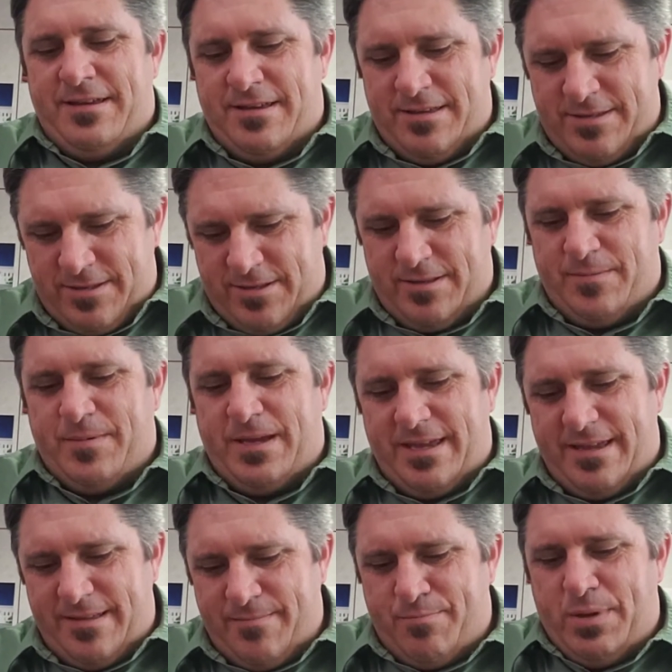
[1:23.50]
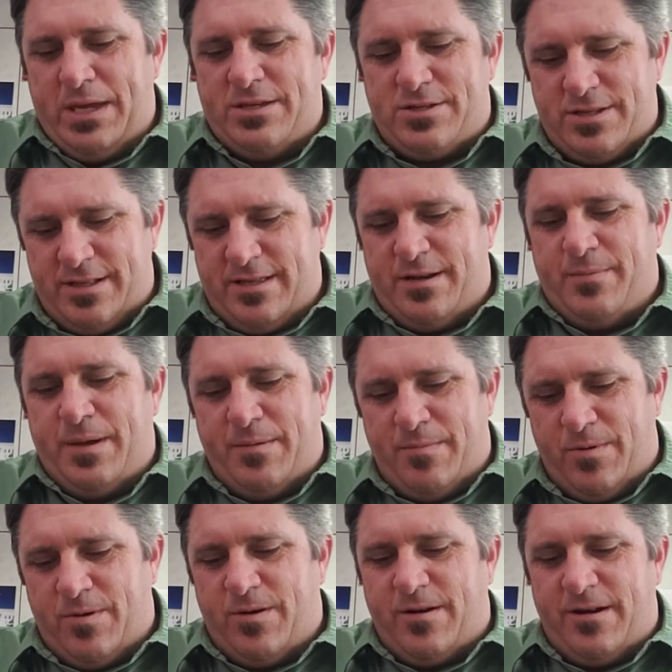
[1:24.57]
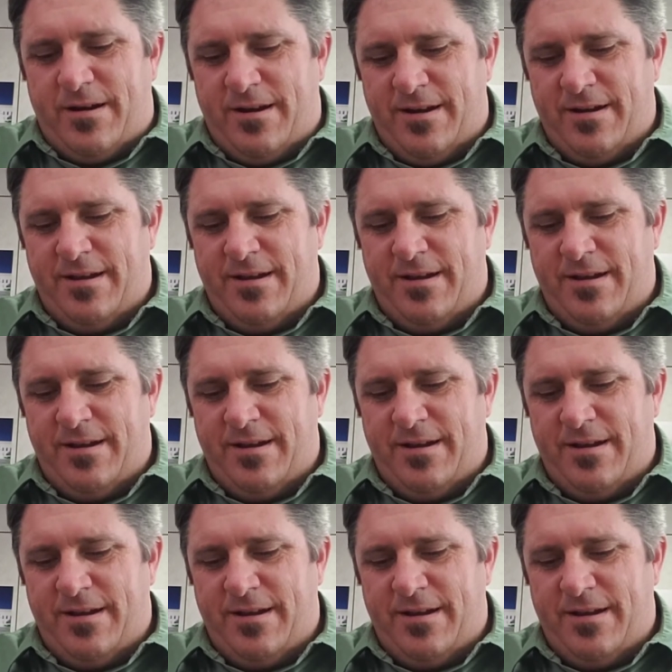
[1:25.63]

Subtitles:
So let me pinch a little bit more.